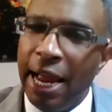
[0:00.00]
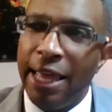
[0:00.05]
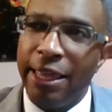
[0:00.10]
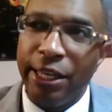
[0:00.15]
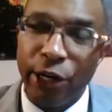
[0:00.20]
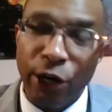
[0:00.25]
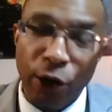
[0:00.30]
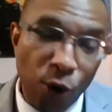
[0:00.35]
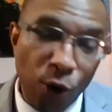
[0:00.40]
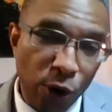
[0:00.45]

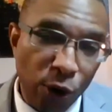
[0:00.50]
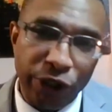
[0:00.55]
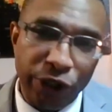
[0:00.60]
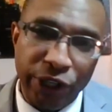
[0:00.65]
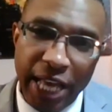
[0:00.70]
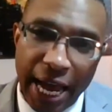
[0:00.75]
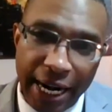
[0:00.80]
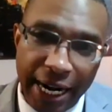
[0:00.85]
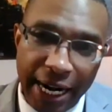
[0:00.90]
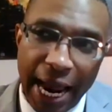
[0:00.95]
And then, of course,
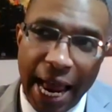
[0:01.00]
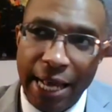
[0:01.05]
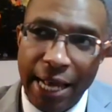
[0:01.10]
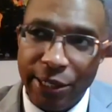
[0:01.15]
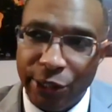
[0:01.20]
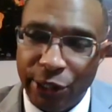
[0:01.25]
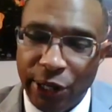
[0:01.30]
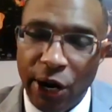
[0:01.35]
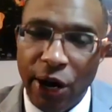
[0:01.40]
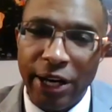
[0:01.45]
that
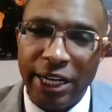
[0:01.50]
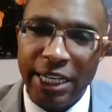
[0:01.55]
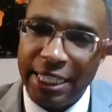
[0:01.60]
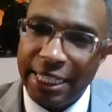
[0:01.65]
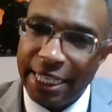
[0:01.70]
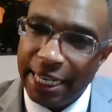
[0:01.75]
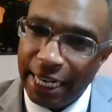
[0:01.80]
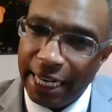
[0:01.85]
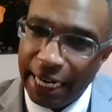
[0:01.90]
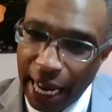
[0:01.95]
has the
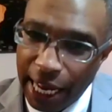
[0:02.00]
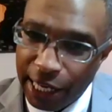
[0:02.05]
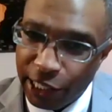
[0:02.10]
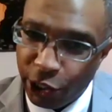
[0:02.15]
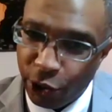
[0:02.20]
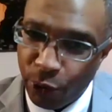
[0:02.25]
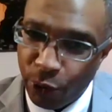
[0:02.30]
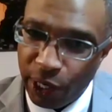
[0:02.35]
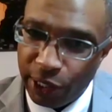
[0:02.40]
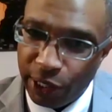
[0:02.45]
unintended
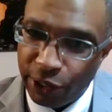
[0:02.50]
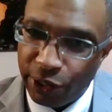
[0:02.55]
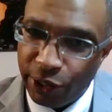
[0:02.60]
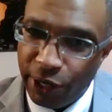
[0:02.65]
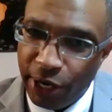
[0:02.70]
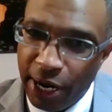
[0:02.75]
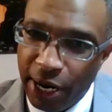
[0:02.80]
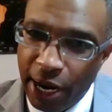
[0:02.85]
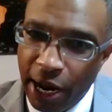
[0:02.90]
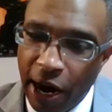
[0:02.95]
consequence
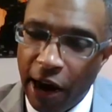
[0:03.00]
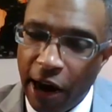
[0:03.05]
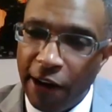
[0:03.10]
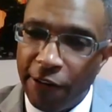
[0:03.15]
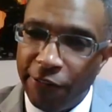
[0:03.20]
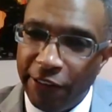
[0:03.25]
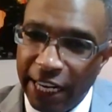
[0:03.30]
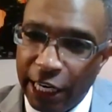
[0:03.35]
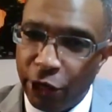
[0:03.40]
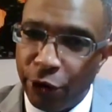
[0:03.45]

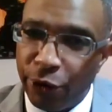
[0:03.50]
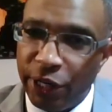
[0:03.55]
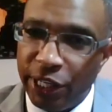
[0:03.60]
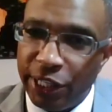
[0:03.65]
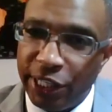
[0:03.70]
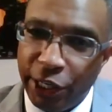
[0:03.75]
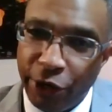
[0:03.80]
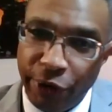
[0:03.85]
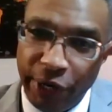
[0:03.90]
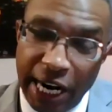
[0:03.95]
of
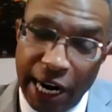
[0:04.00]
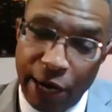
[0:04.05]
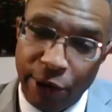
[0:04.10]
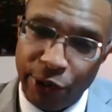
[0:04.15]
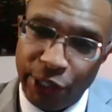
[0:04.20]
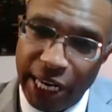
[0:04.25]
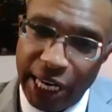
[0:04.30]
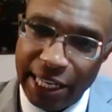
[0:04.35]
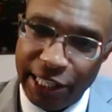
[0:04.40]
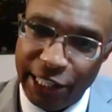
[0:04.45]
increasing
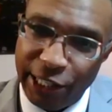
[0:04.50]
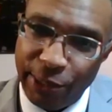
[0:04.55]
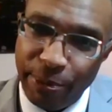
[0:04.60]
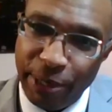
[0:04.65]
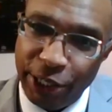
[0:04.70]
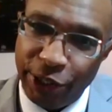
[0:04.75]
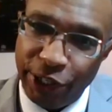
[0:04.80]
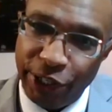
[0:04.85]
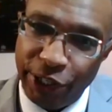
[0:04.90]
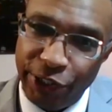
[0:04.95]
greenhouse gas
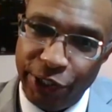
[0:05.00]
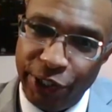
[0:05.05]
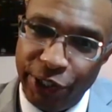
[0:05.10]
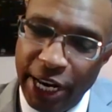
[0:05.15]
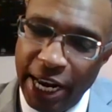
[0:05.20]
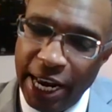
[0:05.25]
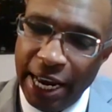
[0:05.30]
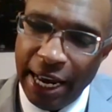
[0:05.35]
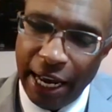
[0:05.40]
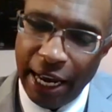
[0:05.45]
emissions
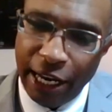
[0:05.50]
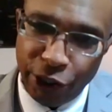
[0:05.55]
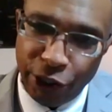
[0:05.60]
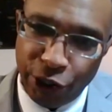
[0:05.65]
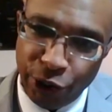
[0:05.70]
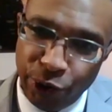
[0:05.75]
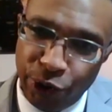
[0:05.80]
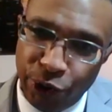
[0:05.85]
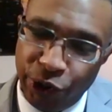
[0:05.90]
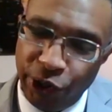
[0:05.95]

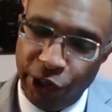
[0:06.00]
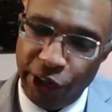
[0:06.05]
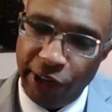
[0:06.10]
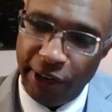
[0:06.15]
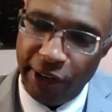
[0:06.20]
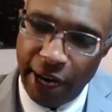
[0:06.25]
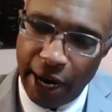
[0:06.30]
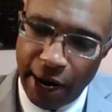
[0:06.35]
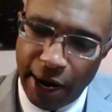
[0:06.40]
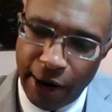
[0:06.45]
due to
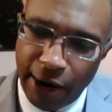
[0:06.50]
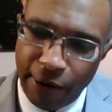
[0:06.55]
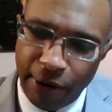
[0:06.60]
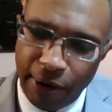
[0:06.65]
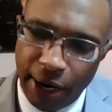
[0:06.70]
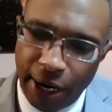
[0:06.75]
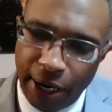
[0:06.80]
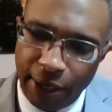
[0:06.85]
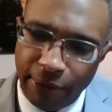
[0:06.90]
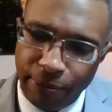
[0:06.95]

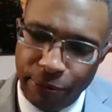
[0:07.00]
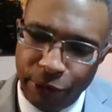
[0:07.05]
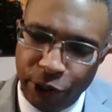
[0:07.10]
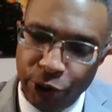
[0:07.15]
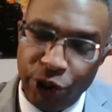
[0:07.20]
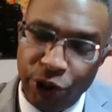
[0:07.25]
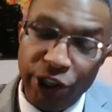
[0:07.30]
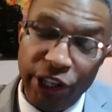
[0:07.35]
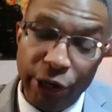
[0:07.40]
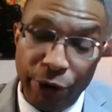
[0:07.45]

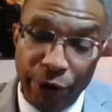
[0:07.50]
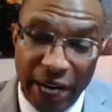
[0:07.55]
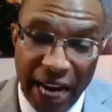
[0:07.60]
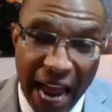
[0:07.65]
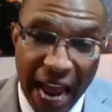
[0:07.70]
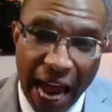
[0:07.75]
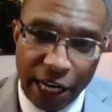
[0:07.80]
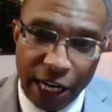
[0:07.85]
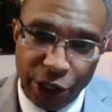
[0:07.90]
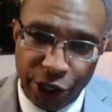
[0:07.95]
their
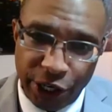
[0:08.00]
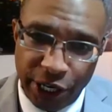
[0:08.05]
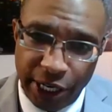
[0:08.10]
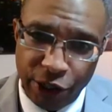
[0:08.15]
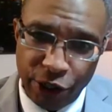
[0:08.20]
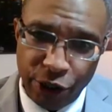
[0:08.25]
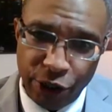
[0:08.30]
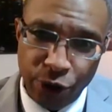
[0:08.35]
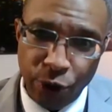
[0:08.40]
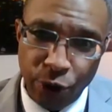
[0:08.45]

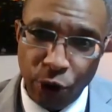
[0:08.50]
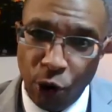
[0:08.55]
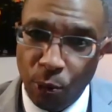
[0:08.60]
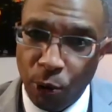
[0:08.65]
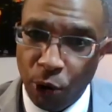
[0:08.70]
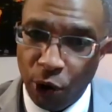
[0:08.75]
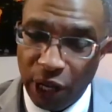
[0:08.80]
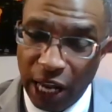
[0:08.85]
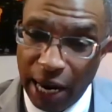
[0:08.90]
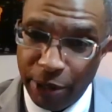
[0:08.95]
reaction to
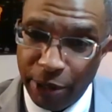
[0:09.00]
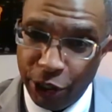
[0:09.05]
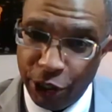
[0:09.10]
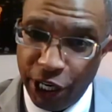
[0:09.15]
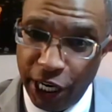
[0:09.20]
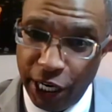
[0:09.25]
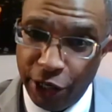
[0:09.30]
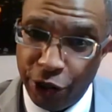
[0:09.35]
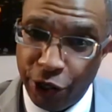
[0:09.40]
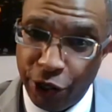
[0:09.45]
global climate
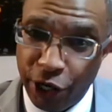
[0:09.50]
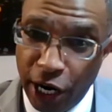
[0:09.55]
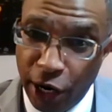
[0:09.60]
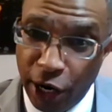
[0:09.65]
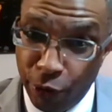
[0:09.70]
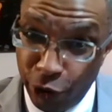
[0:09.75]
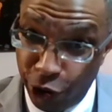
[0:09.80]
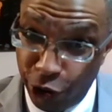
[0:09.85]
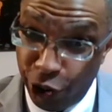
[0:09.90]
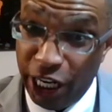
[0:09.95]
change
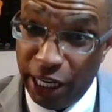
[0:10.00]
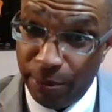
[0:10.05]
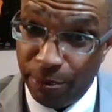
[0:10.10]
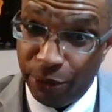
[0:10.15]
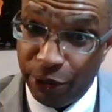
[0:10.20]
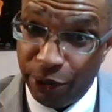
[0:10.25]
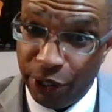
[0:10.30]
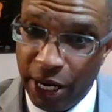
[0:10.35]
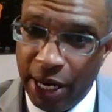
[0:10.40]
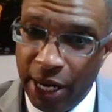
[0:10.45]

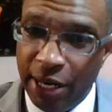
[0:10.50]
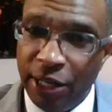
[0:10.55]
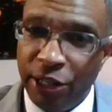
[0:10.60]
regimes.